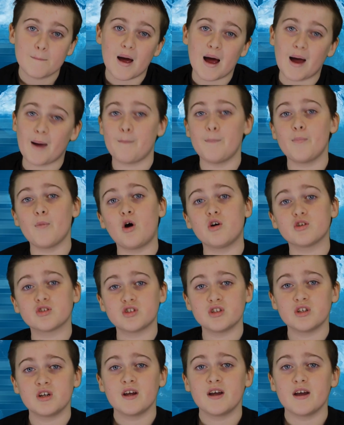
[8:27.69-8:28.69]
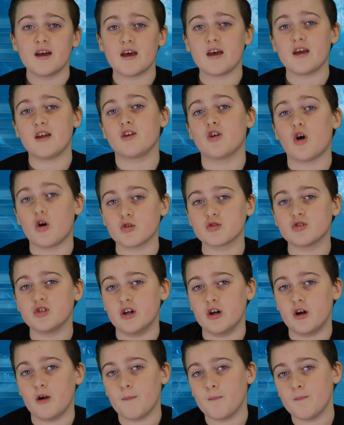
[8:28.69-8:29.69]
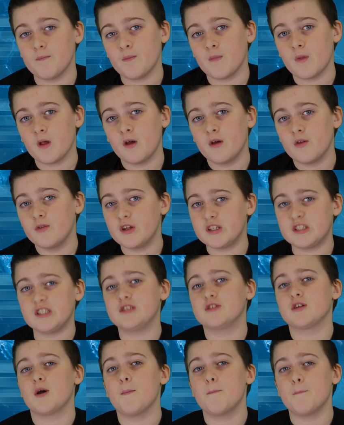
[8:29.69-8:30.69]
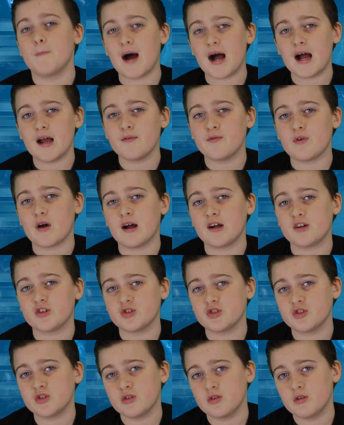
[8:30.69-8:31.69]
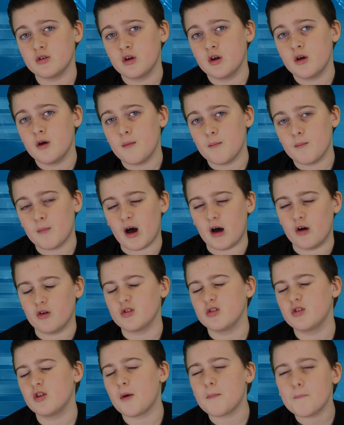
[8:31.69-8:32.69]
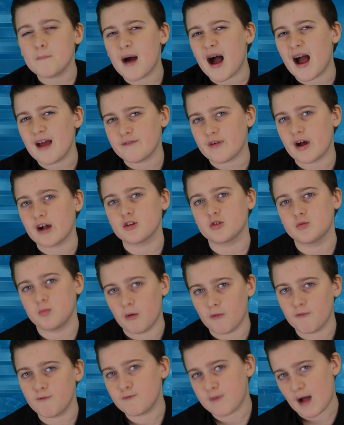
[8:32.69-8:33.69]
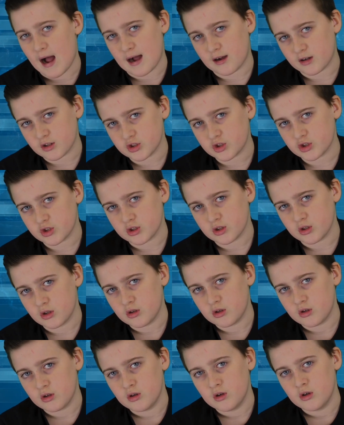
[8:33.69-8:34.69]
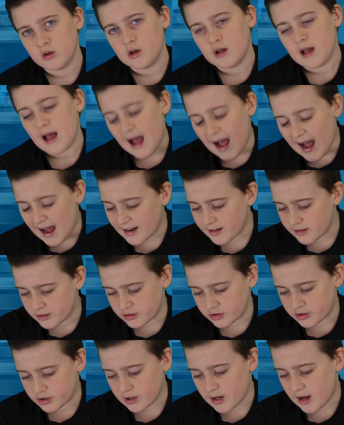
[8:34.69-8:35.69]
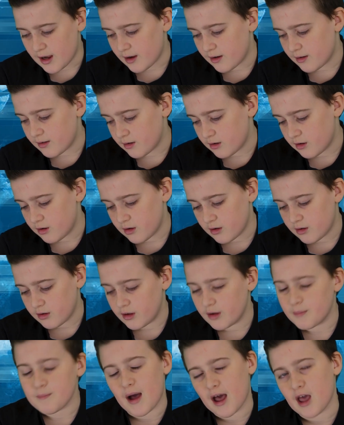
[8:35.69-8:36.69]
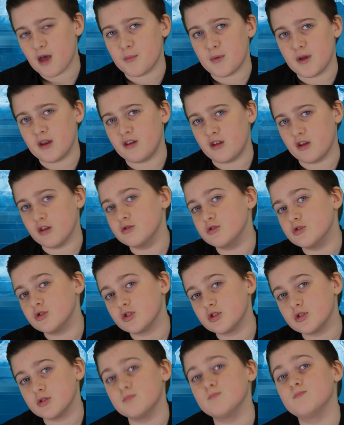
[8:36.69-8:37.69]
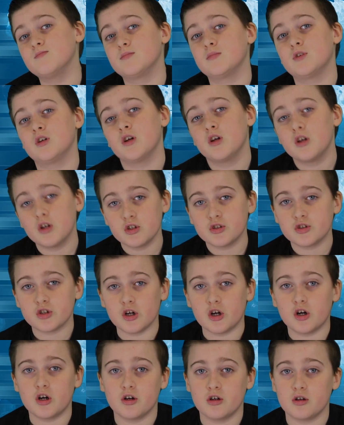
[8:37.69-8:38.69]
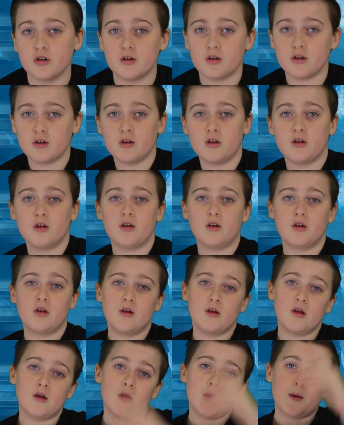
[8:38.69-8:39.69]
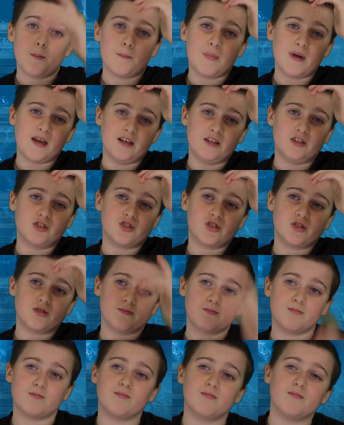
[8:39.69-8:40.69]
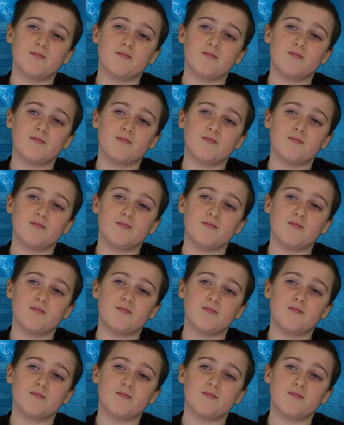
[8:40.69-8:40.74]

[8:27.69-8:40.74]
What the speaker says: I'm not a doctor. This is my facts, well, not my facts, but facts, and my opinions. So, peace.